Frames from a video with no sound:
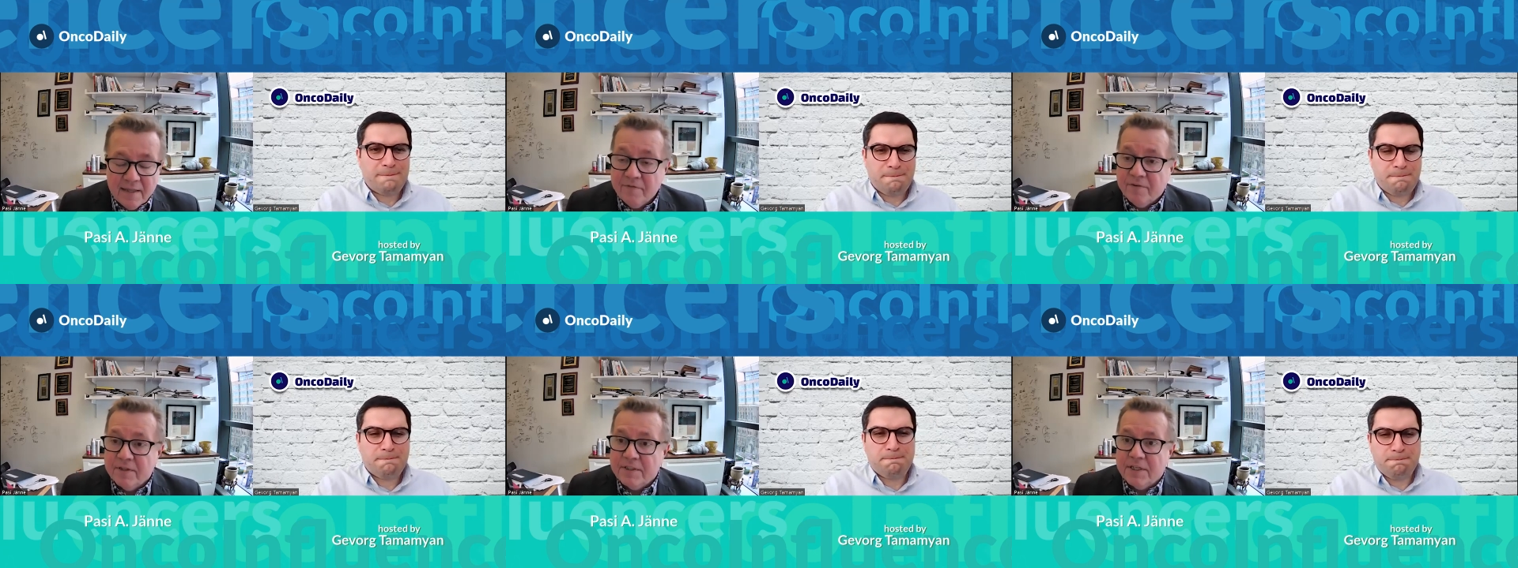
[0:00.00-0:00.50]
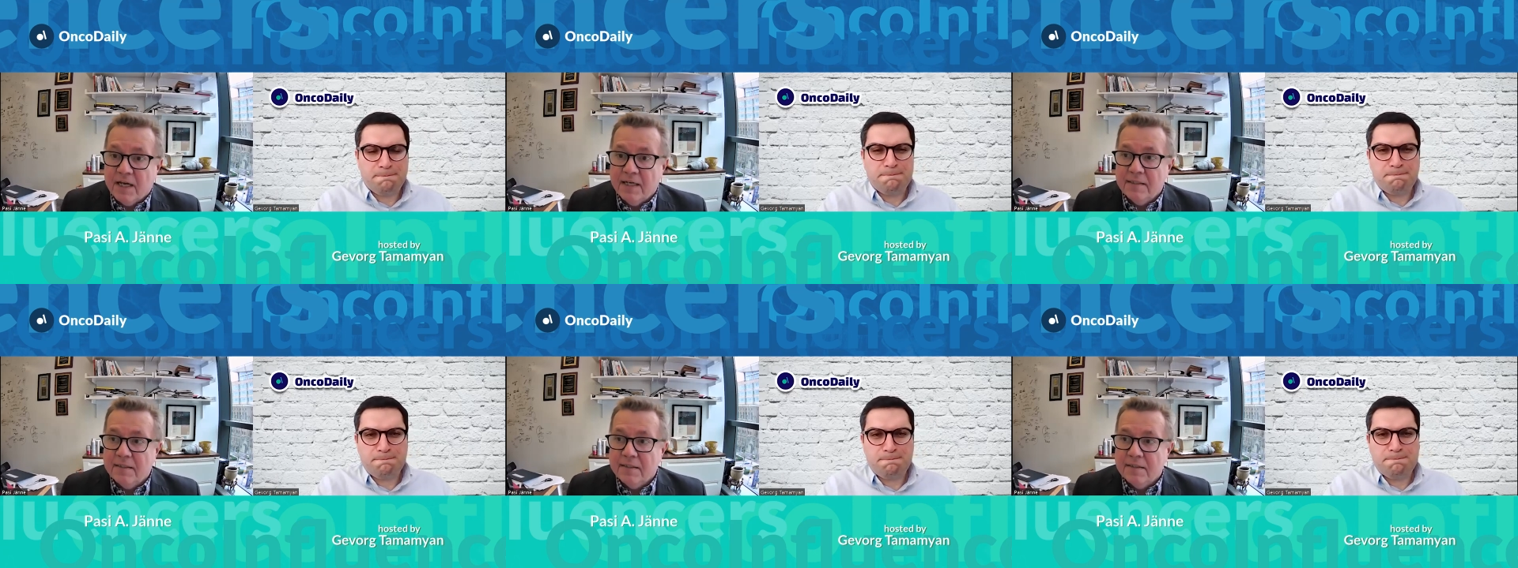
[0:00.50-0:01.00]
Speaker 1: for a
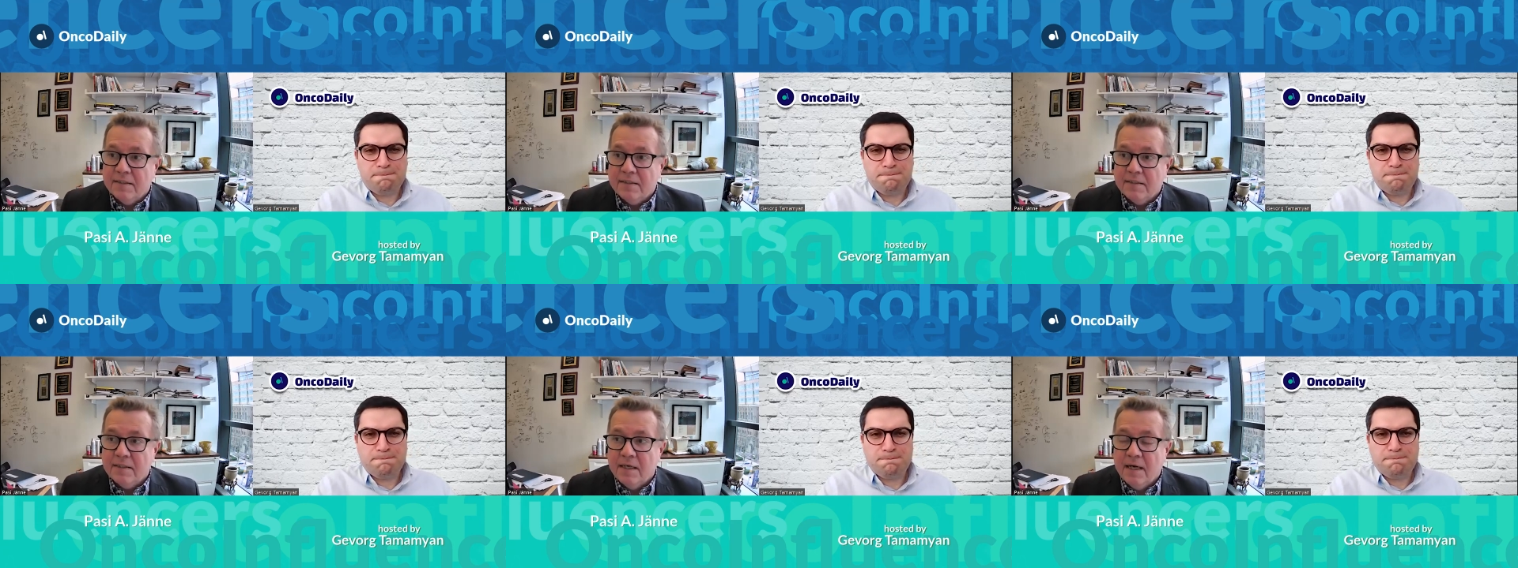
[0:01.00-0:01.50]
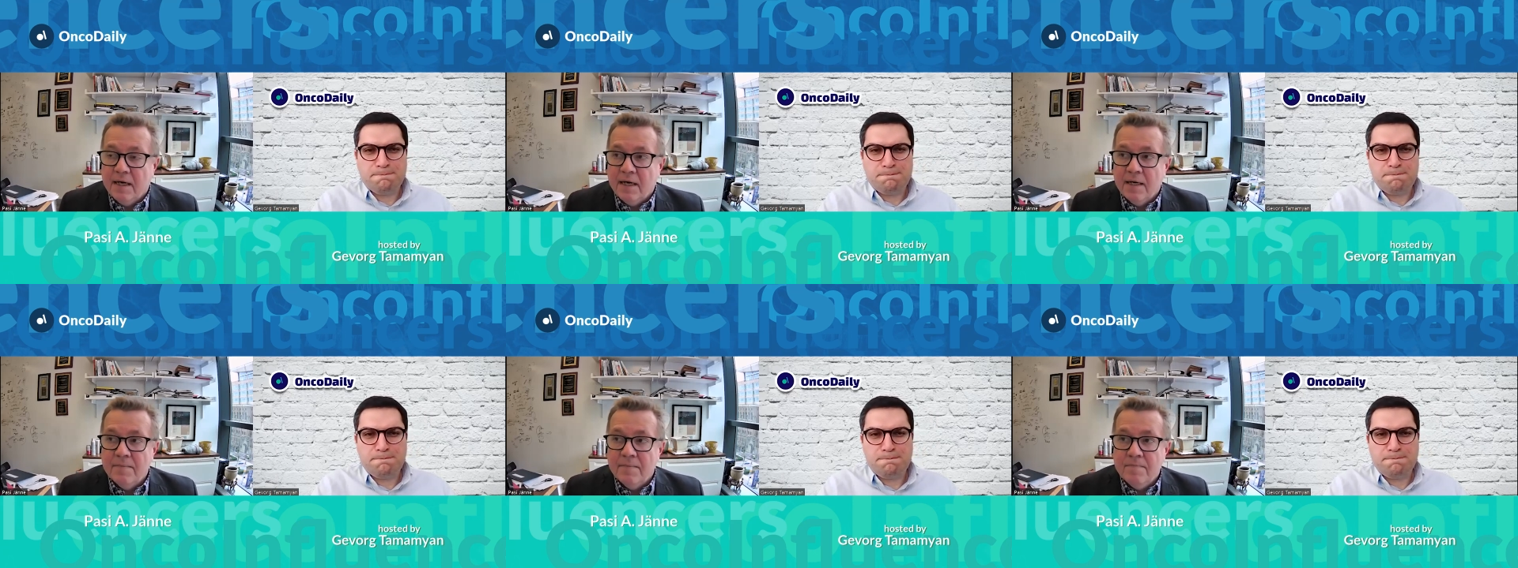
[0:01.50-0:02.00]
scientist,
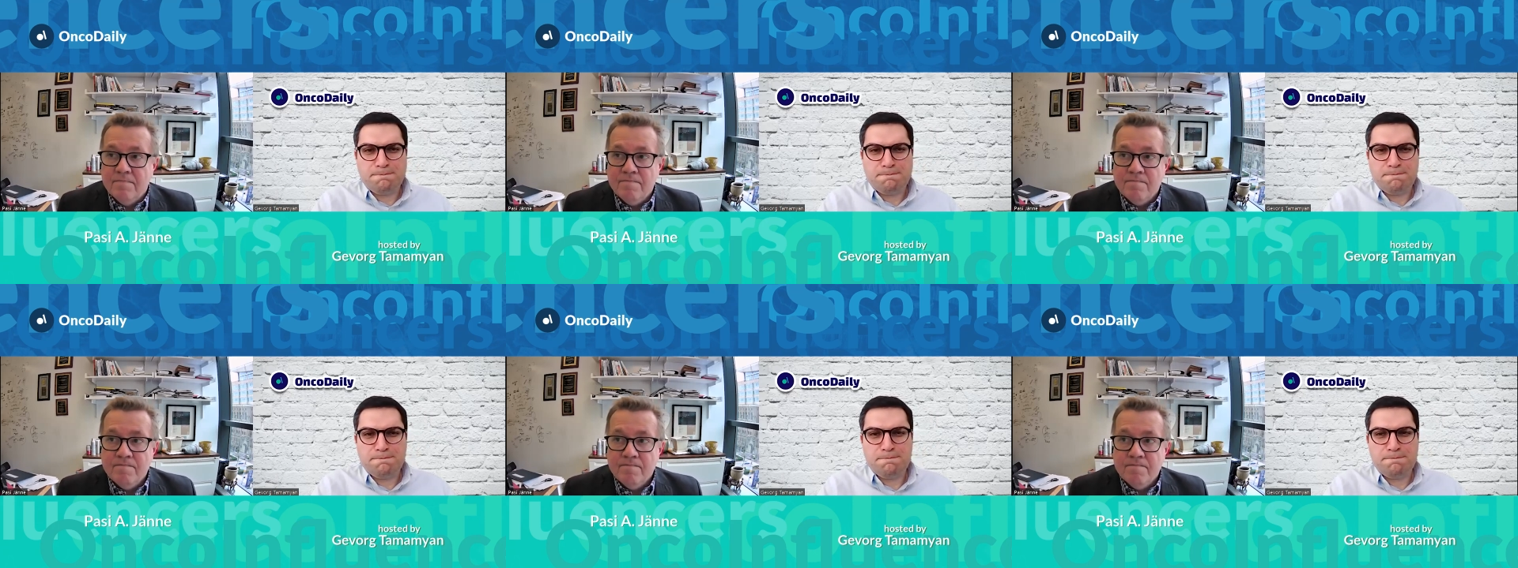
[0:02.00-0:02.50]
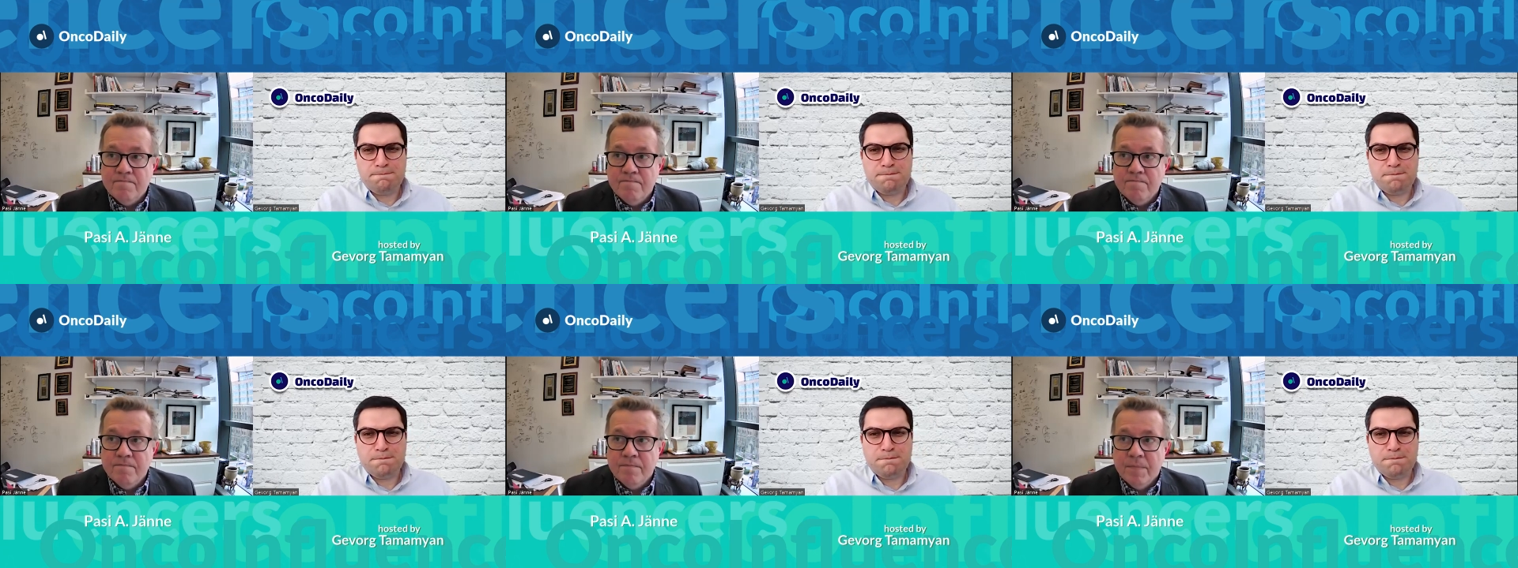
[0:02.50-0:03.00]
um,
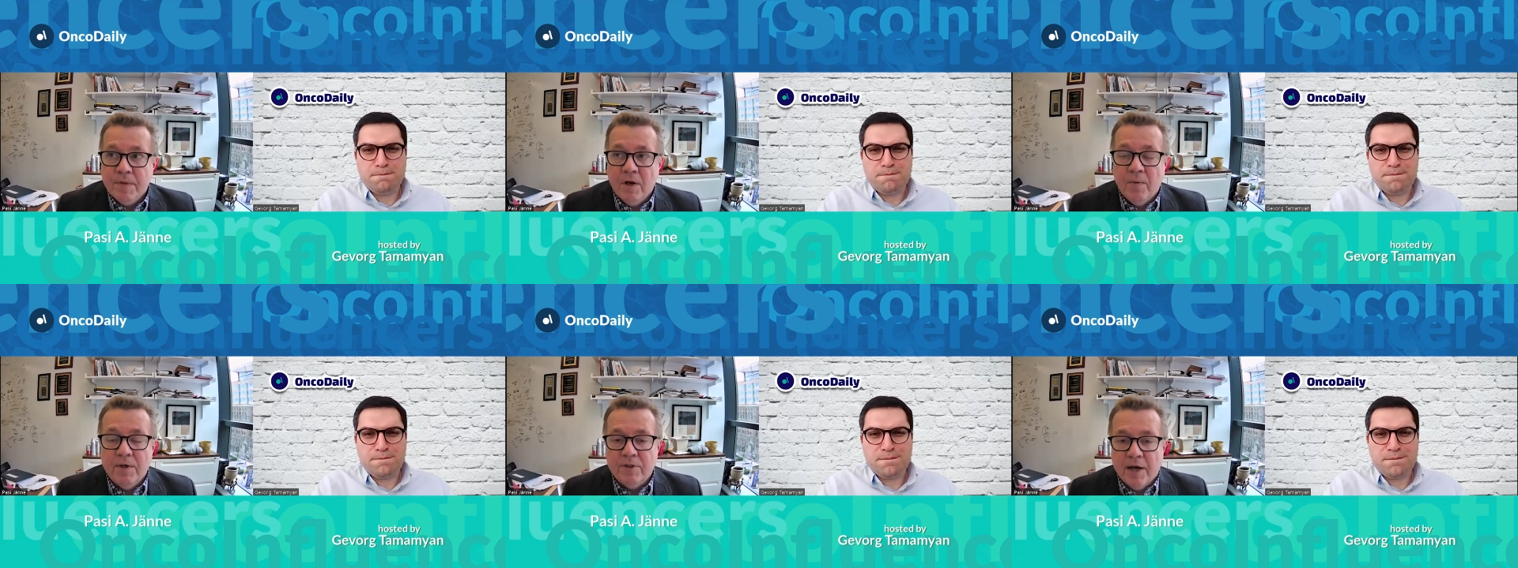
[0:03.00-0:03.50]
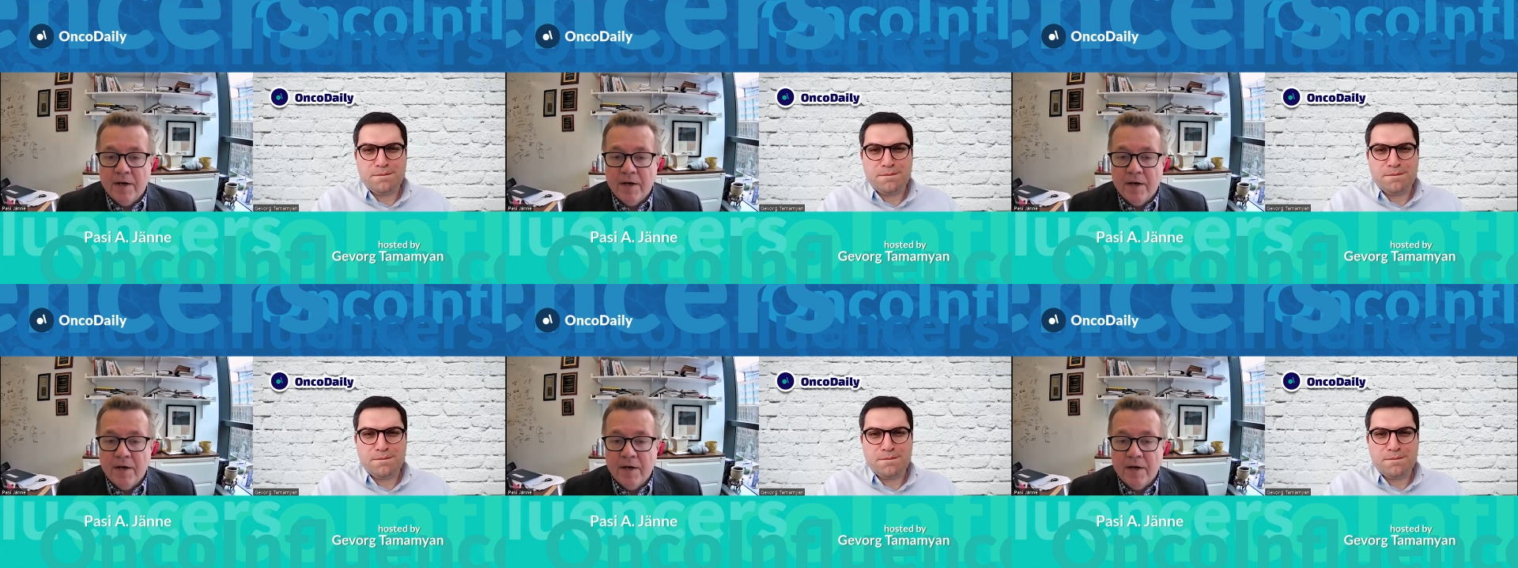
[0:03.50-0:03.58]
you know, we try